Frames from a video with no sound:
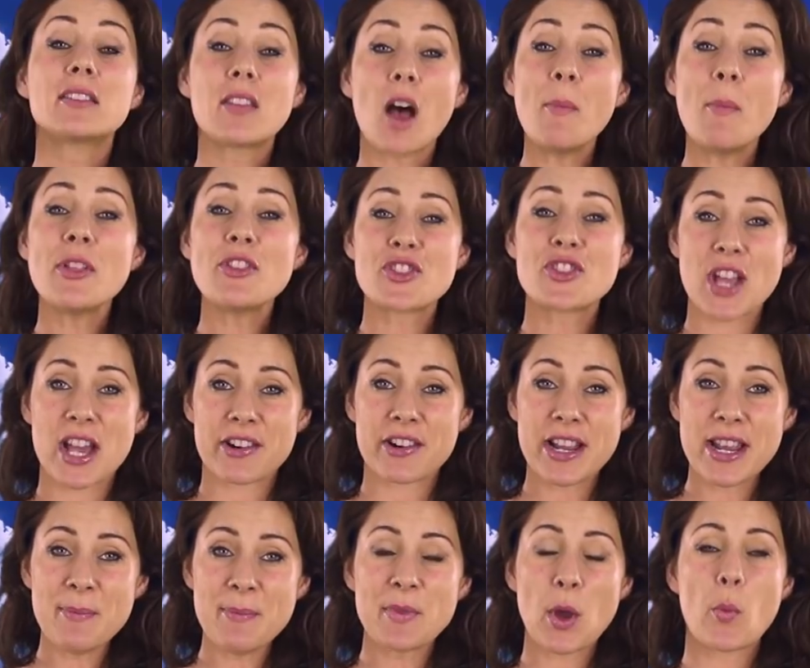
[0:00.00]
Tom and
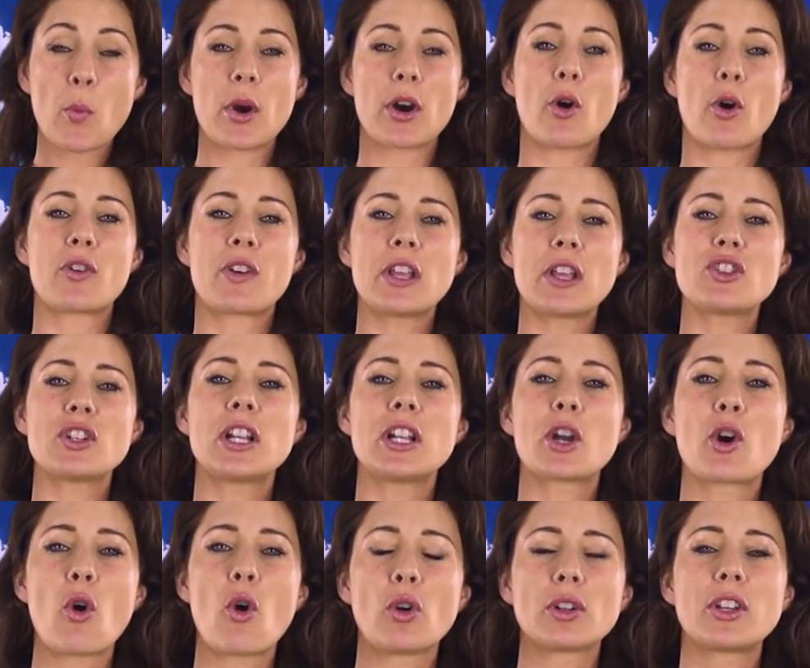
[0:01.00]
Jerry were
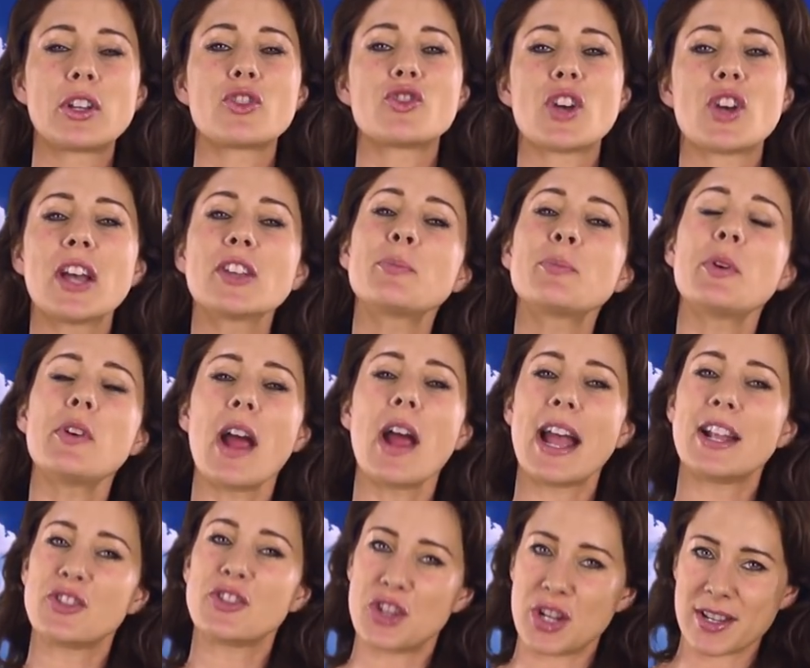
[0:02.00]
originally called Jasper
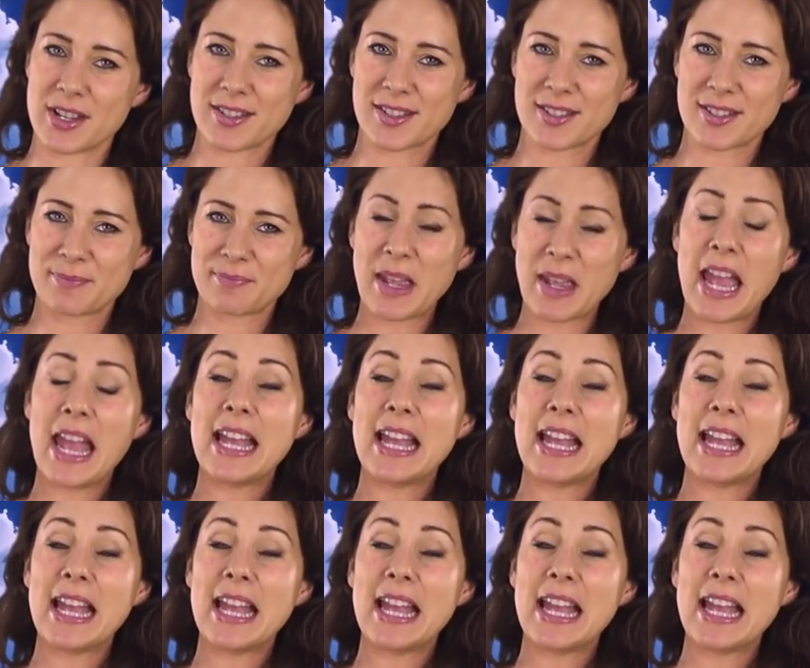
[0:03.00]
and Jinx.